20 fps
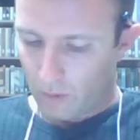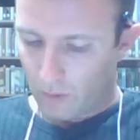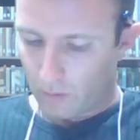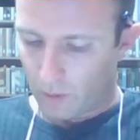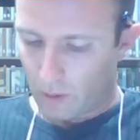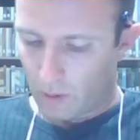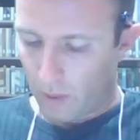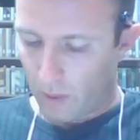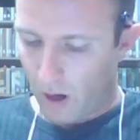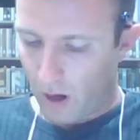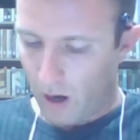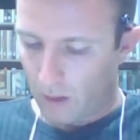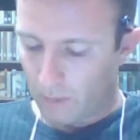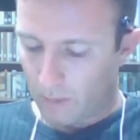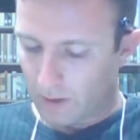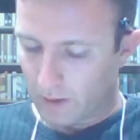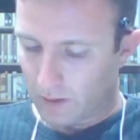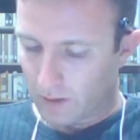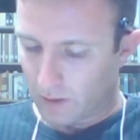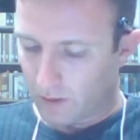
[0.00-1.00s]
For a pong
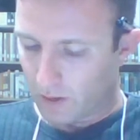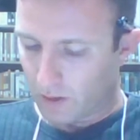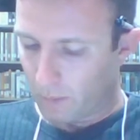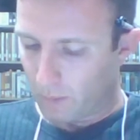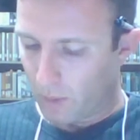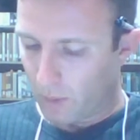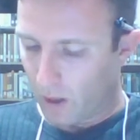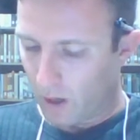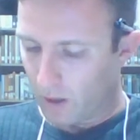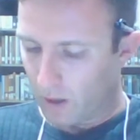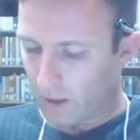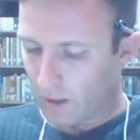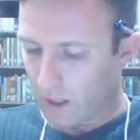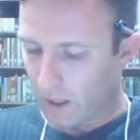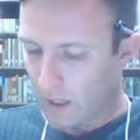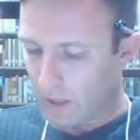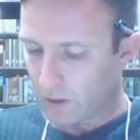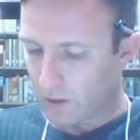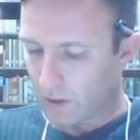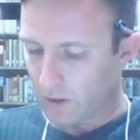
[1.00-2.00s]
message, the pong
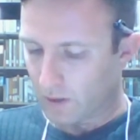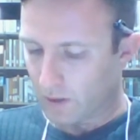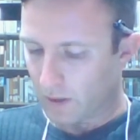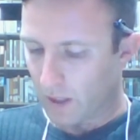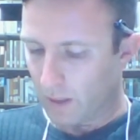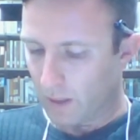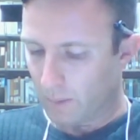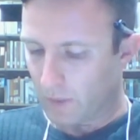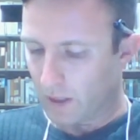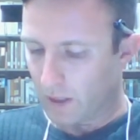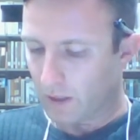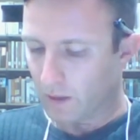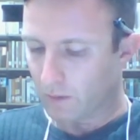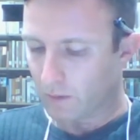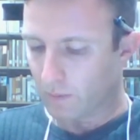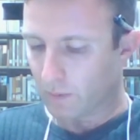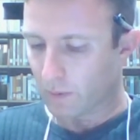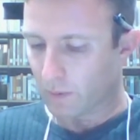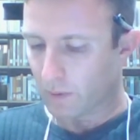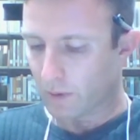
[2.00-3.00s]
cache is
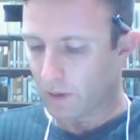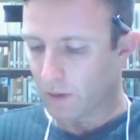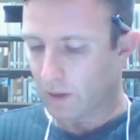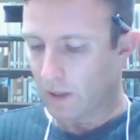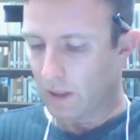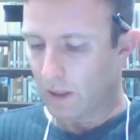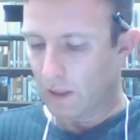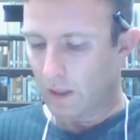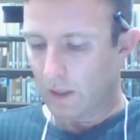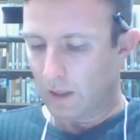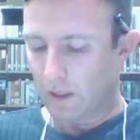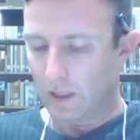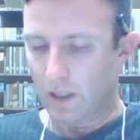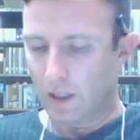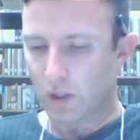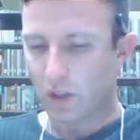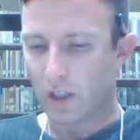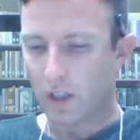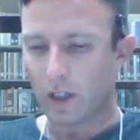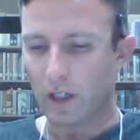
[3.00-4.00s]
updated for
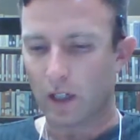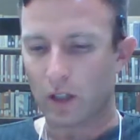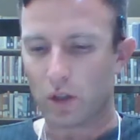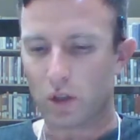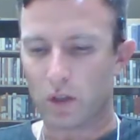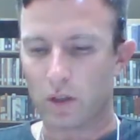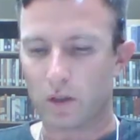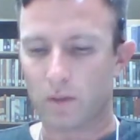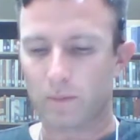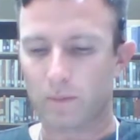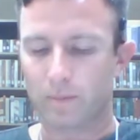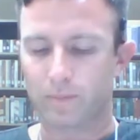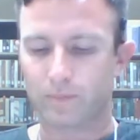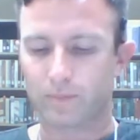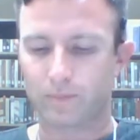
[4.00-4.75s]
each connection.